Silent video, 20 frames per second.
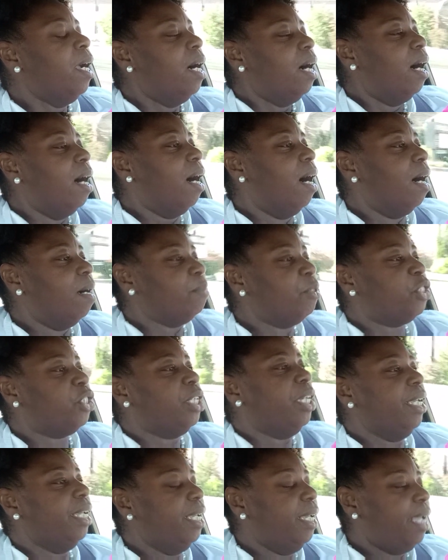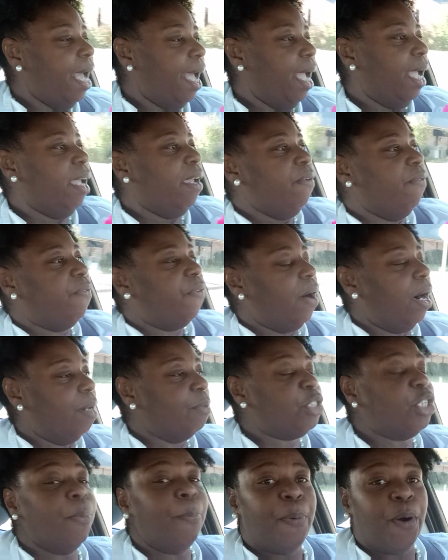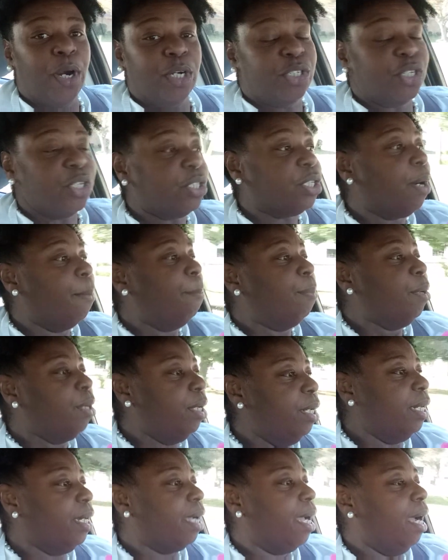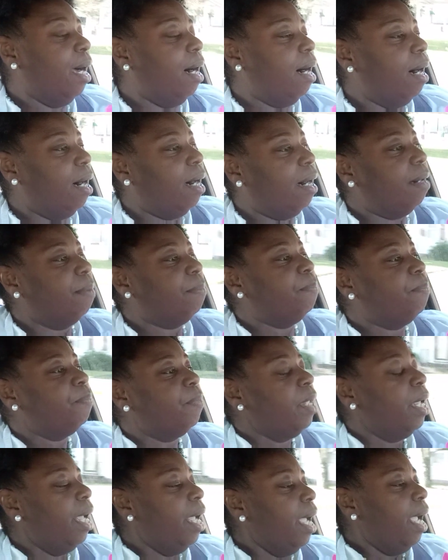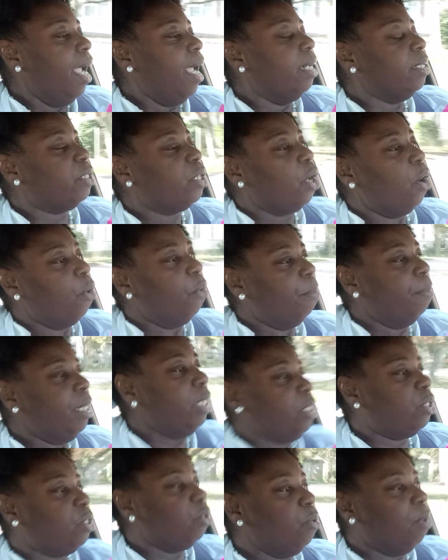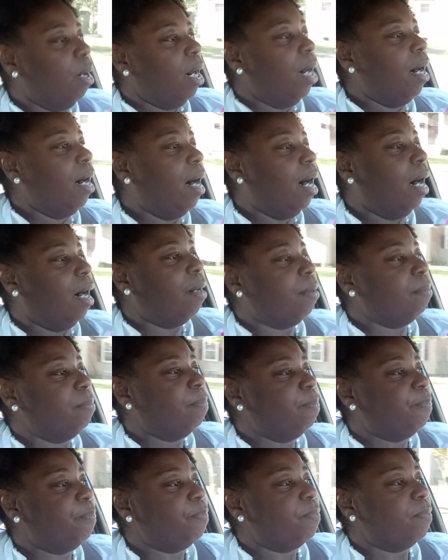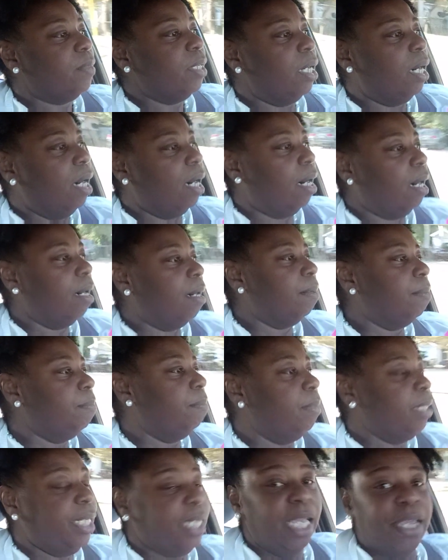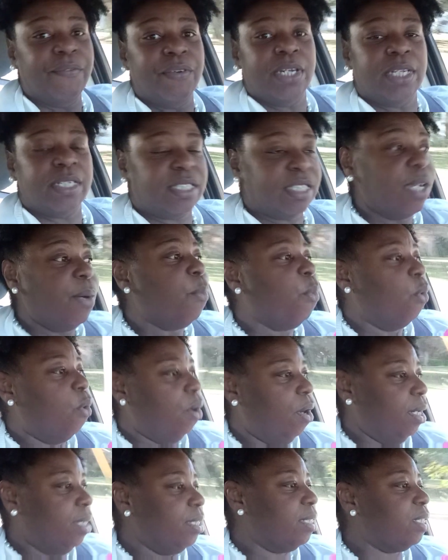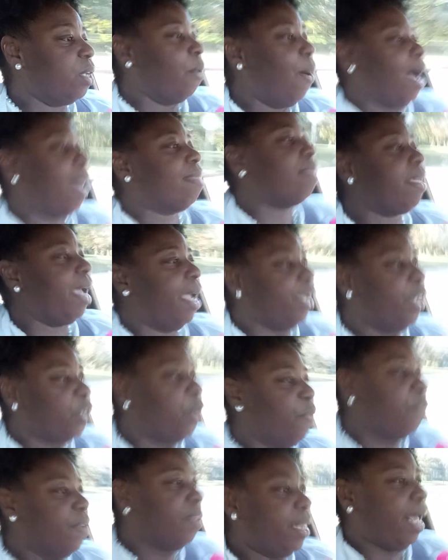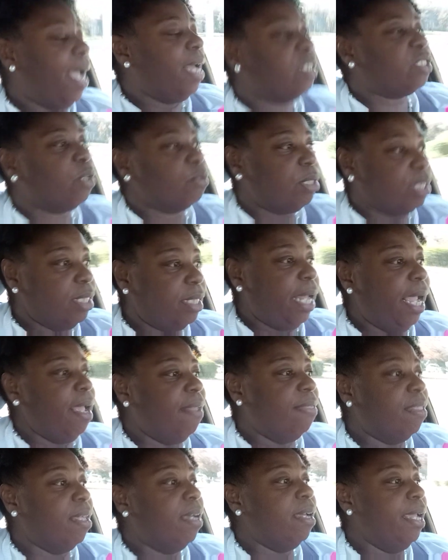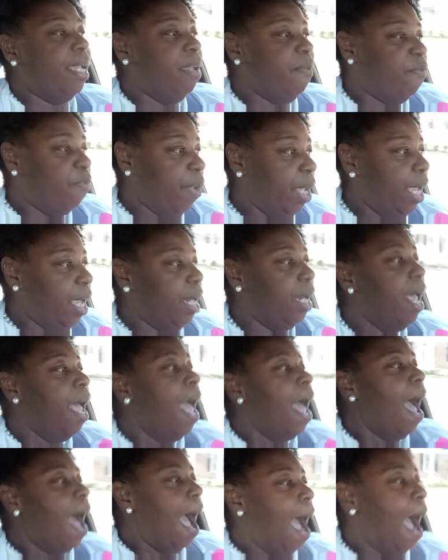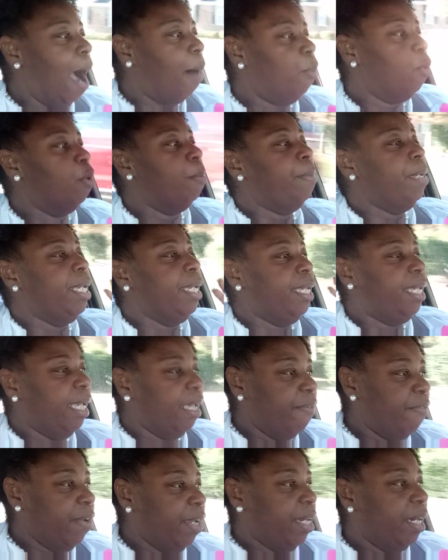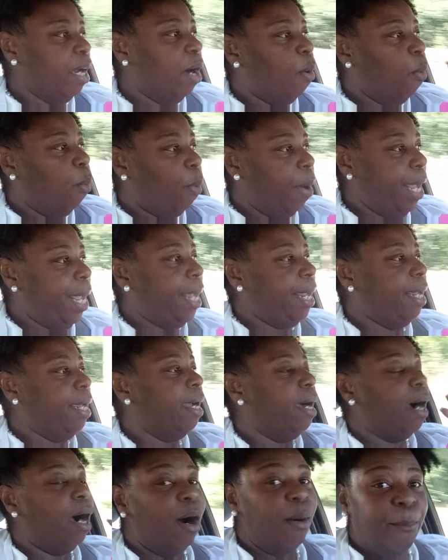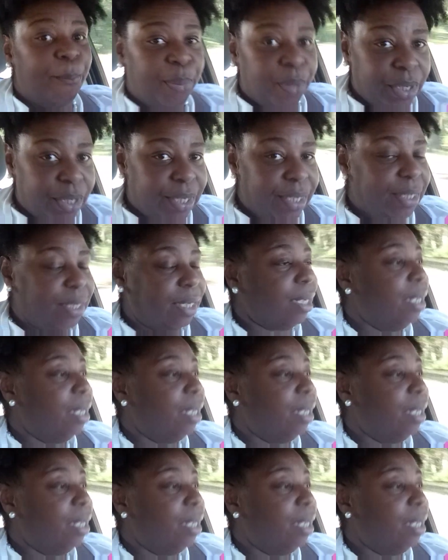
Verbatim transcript: um, she gave uh, she purchased a book um, and told me to um, uh, give it to someone. So I thank you for that. So today at the event, I will be giving away a book